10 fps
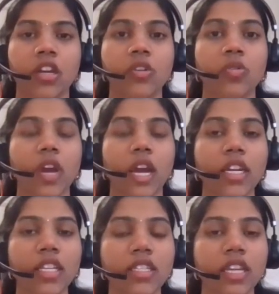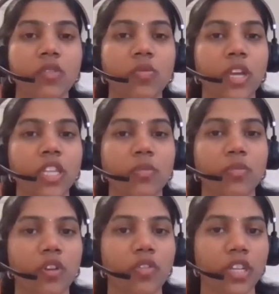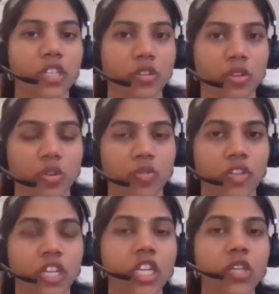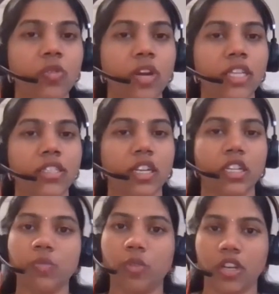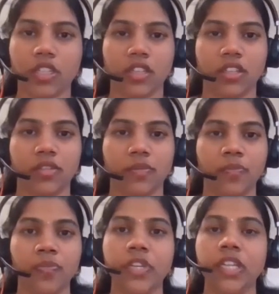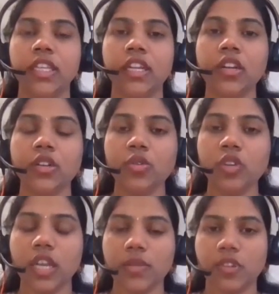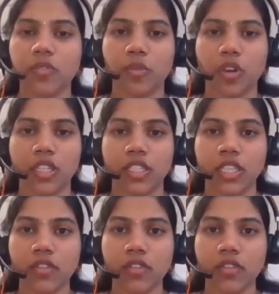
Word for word: To understand why the profit is low, we need to understand the policies. There are 2 types of policy,